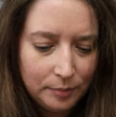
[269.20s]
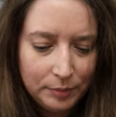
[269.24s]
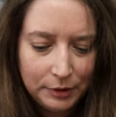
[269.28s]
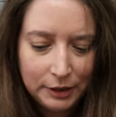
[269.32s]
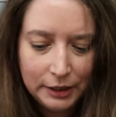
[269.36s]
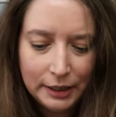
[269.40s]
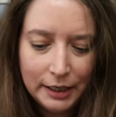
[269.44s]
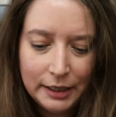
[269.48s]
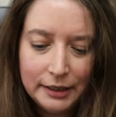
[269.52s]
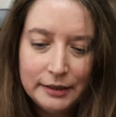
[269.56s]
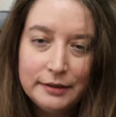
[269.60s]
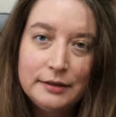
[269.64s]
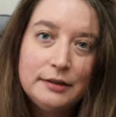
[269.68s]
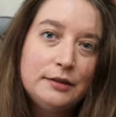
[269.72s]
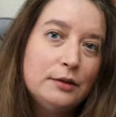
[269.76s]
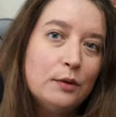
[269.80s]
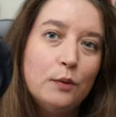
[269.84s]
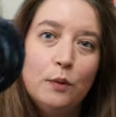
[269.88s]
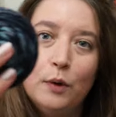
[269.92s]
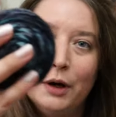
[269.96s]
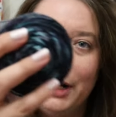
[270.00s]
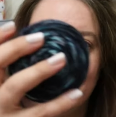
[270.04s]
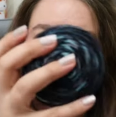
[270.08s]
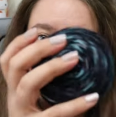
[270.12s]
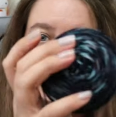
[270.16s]
plus
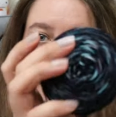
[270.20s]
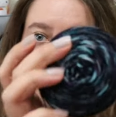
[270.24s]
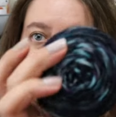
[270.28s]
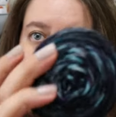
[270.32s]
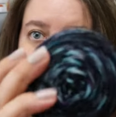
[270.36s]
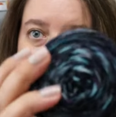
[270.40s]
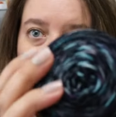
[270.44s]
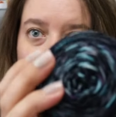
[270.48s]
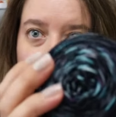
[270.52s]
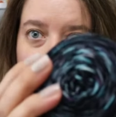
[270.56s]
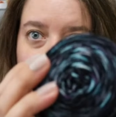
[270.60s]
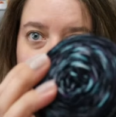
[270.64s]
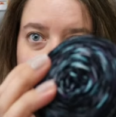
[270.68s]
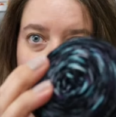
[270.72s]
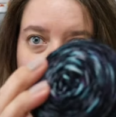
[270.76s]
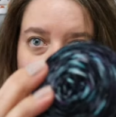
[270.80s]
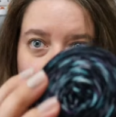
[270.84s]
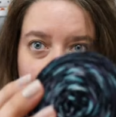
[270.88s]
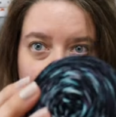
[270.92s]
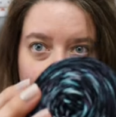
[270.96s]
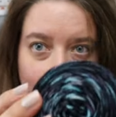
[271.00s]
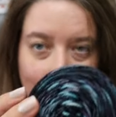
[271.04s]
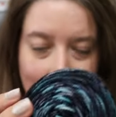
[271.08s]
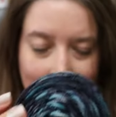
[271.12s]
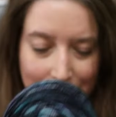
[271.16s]
what I'm working
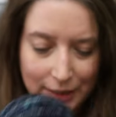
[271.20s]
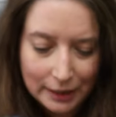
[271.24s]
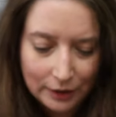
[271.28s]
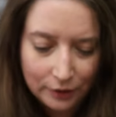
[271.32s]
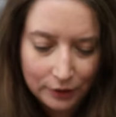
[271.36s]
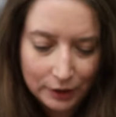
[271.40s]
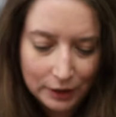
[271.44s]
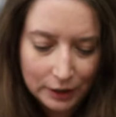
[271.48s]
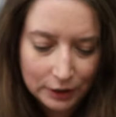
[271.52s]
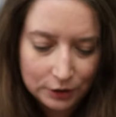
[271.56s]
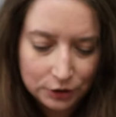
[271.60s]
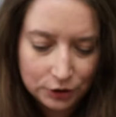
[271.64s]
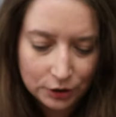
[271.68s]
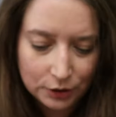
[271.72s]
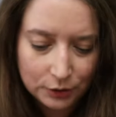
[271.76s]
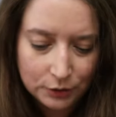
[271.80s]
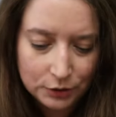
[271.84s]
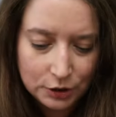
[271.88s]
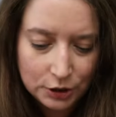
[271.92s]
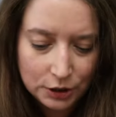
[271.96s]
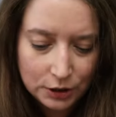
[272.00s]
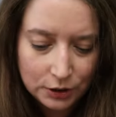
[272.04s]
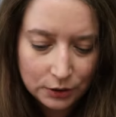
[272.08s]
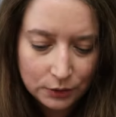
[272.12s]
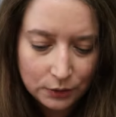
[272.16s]
with right now that I
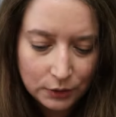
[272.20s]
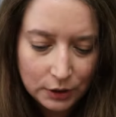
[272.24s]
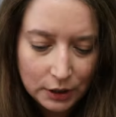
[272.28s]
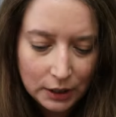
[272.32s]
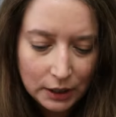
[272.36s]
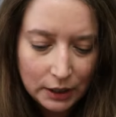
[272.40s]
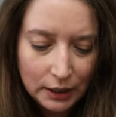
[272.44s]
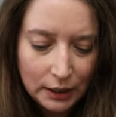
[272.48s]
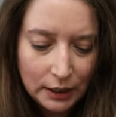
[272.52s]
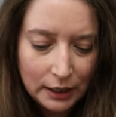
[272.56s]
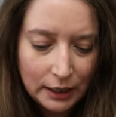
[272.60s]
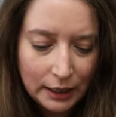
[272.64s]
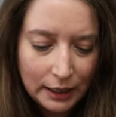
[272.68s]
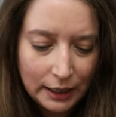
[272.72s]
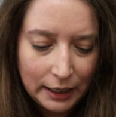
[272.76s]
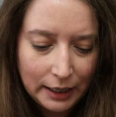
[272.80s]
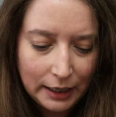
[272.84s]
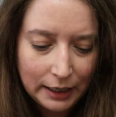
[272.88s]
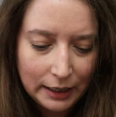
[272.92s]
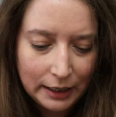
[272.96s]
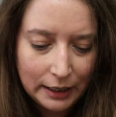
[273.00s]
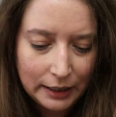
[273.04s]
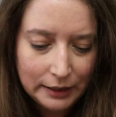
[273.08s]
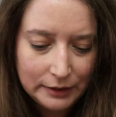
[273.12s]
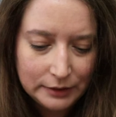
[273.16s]
showed you.
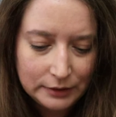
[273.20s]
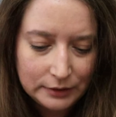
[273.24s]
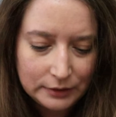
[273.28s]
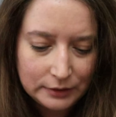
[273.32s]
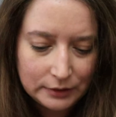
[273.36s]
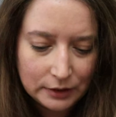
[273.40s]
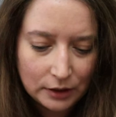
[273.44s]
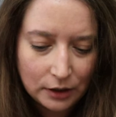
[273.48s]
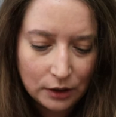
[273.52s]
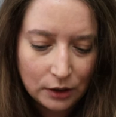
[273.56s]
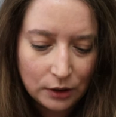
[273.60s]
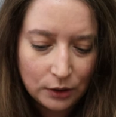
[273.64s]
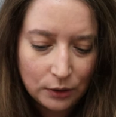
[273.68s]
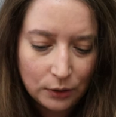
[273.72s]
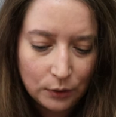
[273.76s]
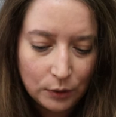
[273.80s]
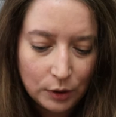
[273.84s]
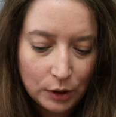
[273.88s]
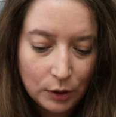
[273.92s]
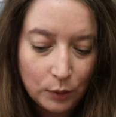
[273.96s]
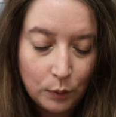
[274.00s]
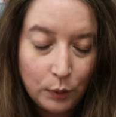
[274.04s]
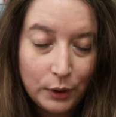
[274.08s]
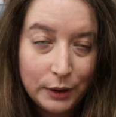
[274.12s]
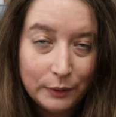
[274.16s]
And
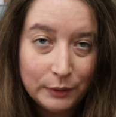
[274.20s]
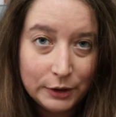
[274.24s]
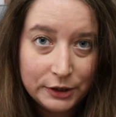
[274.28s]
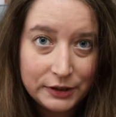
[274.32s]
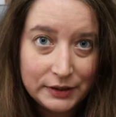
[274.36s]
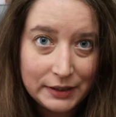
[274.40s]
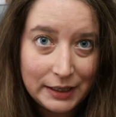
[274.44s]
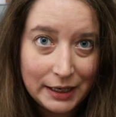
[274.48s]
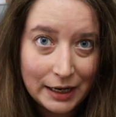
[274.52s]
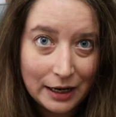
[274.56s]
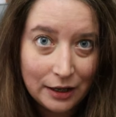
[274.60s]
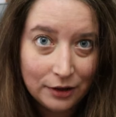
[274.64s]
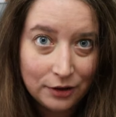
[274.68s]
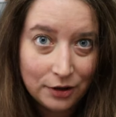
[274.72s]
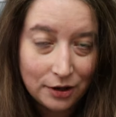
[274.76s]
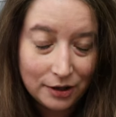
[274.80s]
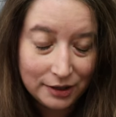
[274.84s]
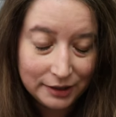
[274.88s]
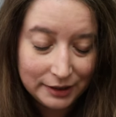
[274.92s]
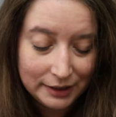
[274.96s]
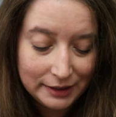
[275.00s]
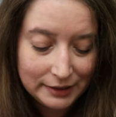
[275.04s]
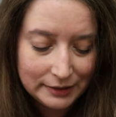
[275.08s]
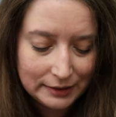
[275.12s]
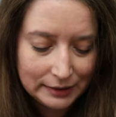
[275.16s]
so we will see how
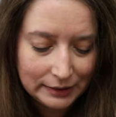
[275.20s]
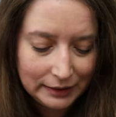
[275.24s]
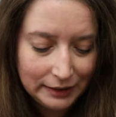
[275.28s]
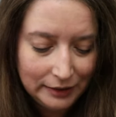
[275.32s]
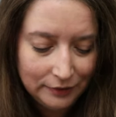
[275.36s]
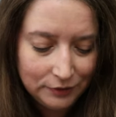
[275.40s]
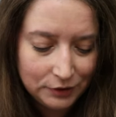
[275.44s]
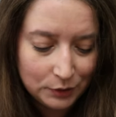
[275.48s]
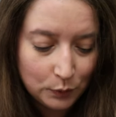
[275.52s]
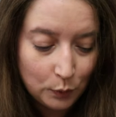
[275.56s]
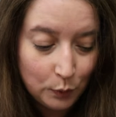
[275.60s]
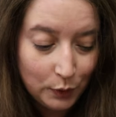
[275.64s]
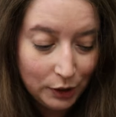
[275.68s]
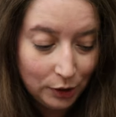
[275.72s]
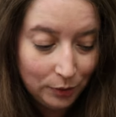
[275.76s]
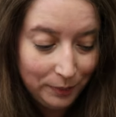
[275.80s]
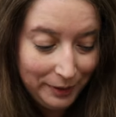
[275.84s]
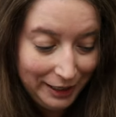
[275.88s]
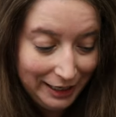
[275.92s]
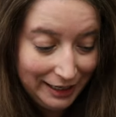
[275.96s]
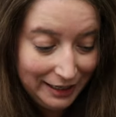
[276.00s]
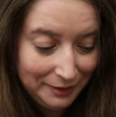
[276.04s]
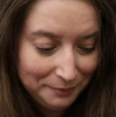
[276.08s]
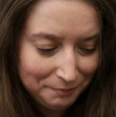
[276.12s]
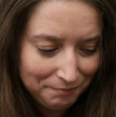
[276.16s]
long these sleeves will
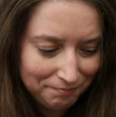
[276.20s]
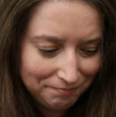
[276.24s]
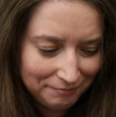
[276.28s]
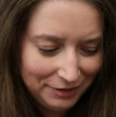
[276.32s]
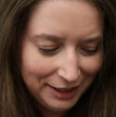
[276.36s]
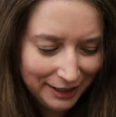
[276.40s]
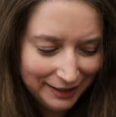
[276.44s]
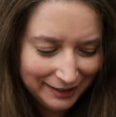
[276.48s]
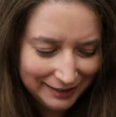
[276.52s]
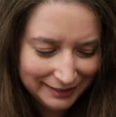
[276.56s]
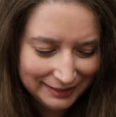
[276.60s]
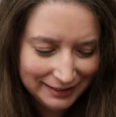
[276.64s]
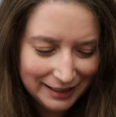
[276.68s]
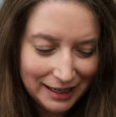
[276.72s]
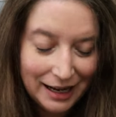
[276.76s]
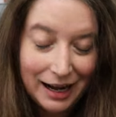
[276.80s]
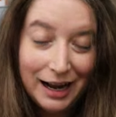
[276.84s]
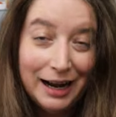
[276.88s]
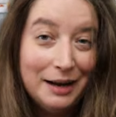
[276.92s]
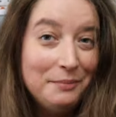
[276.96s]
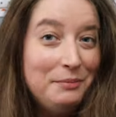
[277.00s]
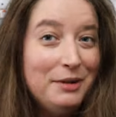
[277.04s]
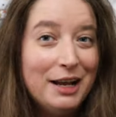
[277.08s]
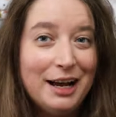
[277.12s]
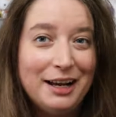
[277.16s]
be.
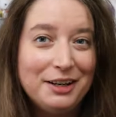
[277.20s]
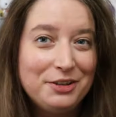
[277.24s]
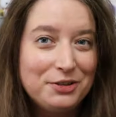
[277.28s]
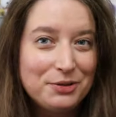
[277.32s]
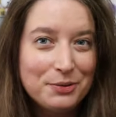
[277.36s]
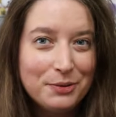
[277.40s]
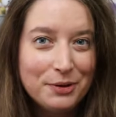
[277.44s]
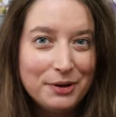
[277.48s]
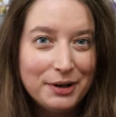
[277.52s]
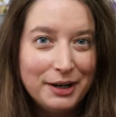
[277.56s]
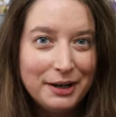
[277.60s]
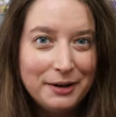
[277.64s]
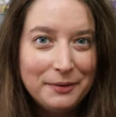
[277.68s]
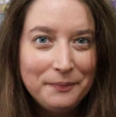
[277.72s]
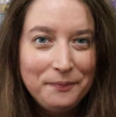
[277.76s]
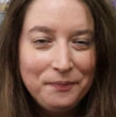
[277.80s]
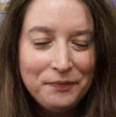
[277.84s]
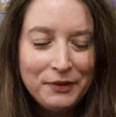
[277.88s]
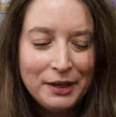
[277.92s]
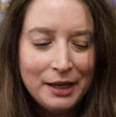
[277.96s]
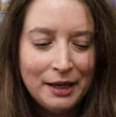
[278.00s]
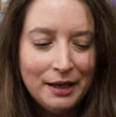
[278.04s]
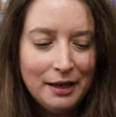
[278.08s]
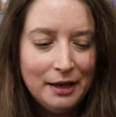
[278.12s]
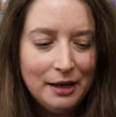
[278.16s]
I'm not sure,
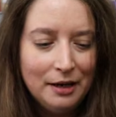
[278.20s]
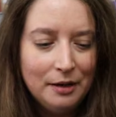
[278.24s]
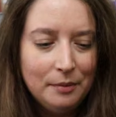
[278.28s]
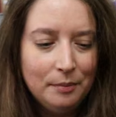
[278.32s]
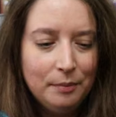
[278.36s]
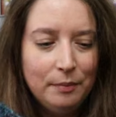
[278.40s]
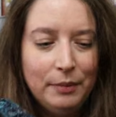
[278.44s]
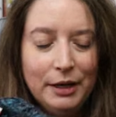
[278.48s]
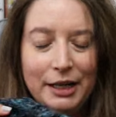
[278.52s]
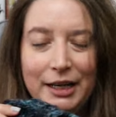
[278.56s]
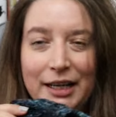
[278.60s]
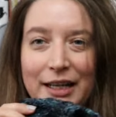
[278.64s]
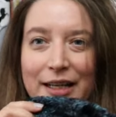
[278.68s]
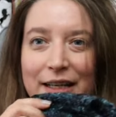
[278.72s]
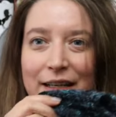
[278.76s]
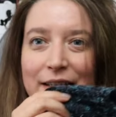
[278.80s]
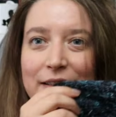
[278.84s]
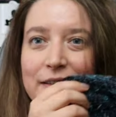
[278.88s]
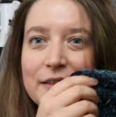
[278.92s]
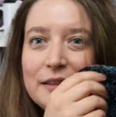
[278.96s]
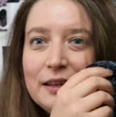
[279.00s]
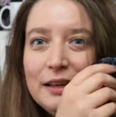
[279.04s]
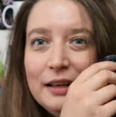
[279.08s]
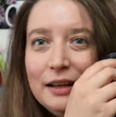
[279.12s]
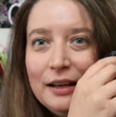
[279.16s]
but it
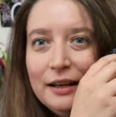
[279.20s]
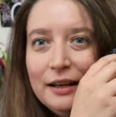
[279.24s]
is